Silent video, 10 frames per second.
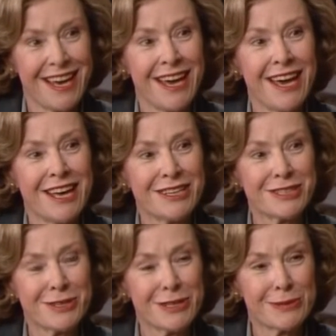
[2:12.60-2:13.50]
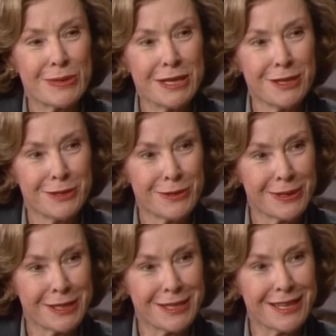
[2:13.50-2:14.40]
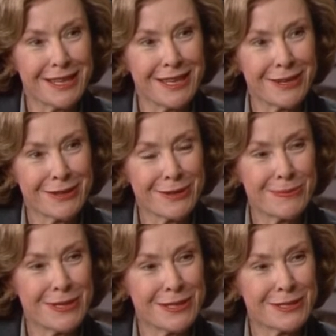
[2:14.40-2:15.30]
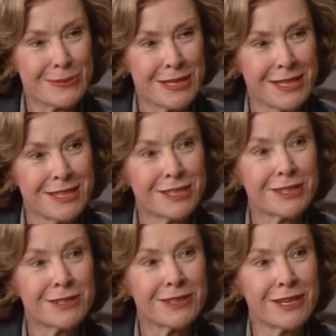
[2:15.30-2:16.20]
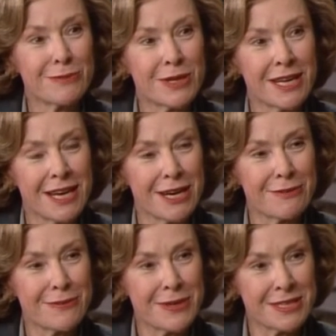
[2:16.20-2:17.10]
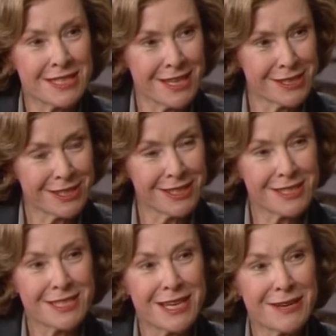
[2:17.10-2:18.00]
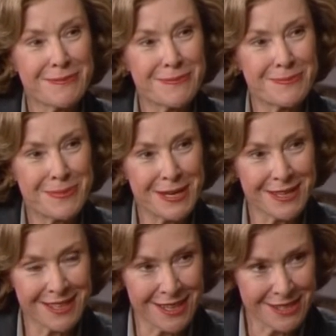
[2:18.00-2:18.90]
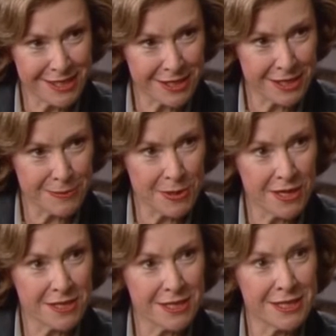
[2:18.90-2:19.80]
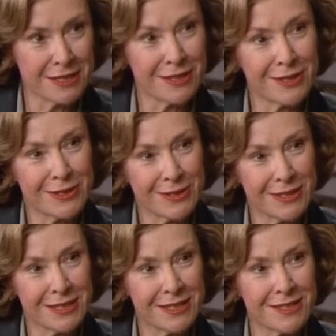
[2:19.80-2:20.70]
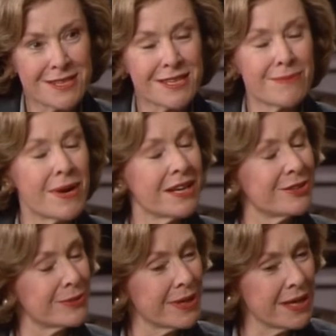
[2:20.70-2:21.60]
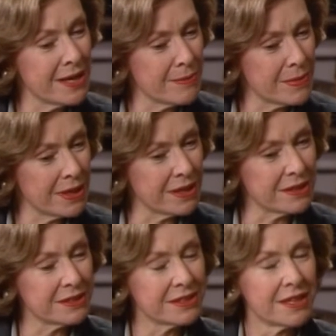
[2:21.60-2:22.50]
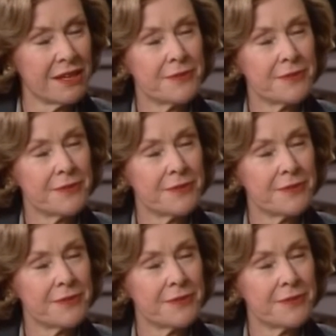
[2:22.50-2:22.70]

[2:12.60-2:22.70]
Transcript: and so that we knew that Arab and Israeli children would have essentially the same pedagogical experience in their early years. And my dream is